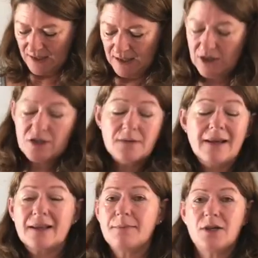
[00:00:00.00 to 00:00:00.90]
He used to
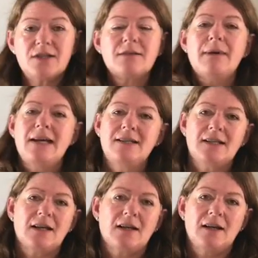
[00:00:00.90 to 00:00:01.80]
make the most
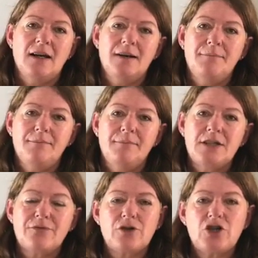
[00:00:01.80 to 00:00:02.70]
amazing
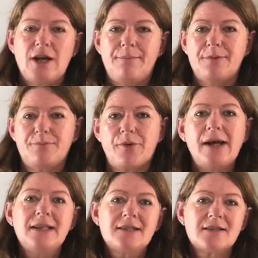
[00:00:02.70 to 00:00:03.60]
different shaped
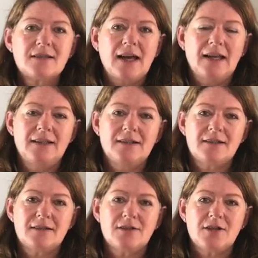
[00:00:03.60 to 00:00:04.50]
breads, and
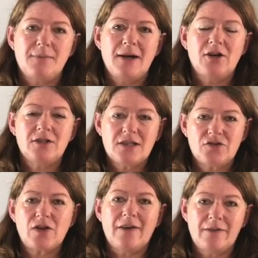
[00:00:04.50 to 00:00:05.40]
so my aunt is
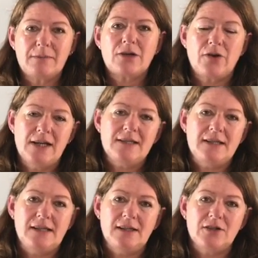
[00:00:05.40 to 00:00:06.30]
driving me
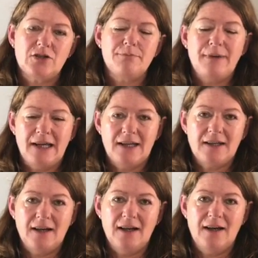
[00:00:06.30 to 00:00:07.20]
crazy to bake
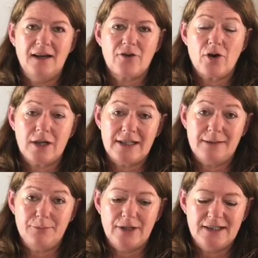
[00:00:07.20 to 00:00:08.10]
a crocodile
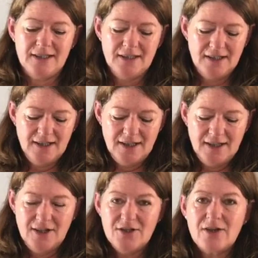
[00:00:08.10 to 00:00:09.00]
bread.
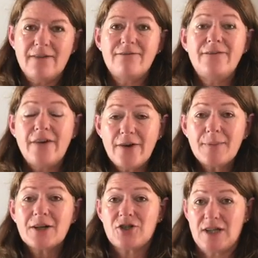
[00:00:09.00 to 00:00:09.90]
So I very
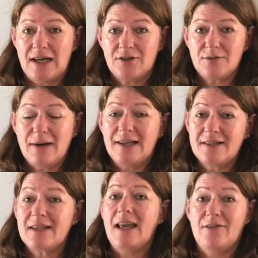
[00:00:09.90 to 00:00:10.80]
much doubt mine
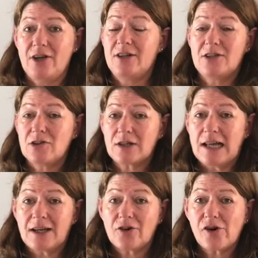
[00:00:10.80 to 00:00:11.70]
is ever going to look
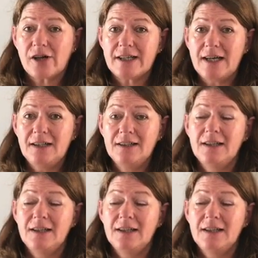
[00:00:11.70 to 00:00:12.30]
like a crocodile,